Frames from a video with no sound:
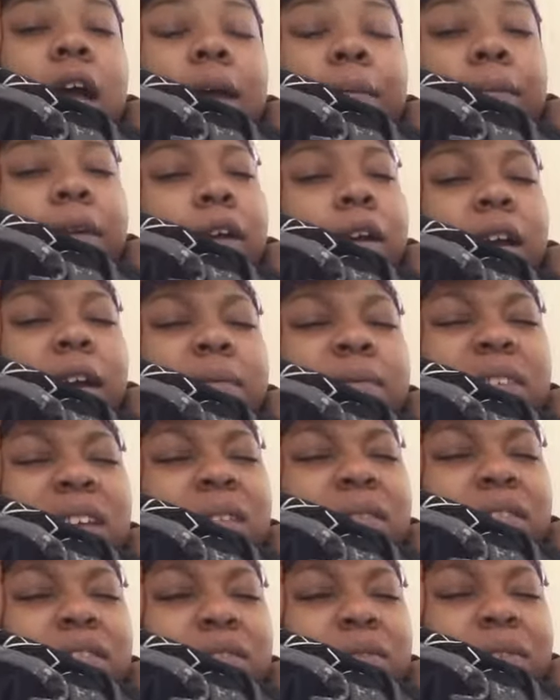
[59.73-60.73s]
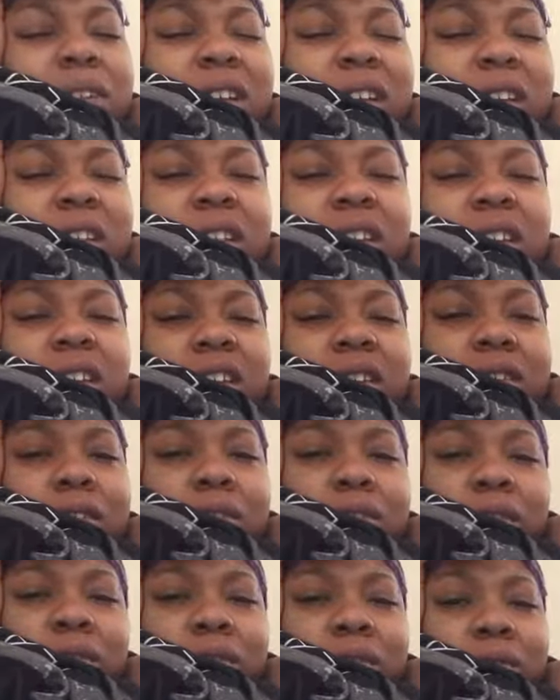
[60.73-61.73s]
I'm not gonna have time to do any of that,
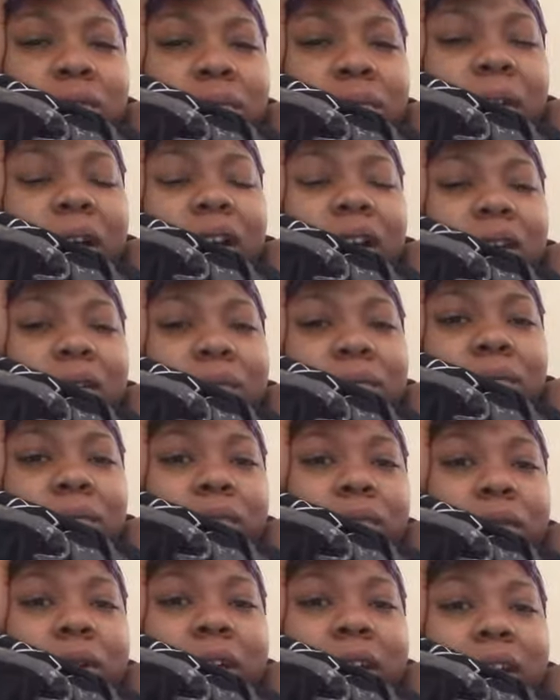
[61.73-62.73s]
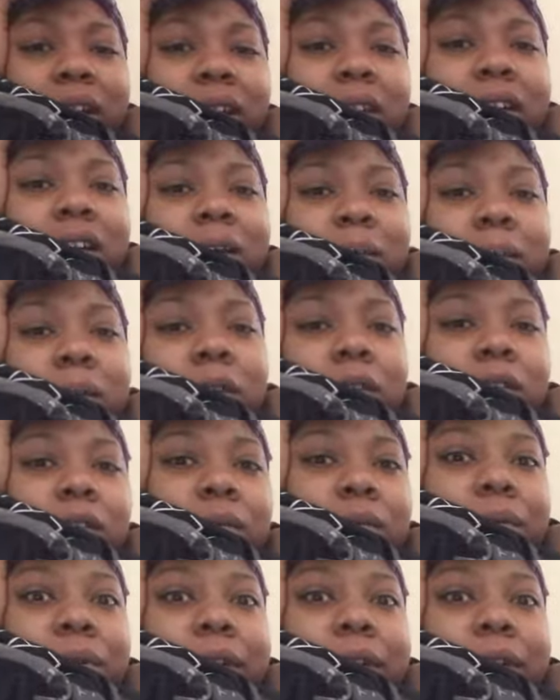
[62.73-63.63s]
you know, while I'm working, come on,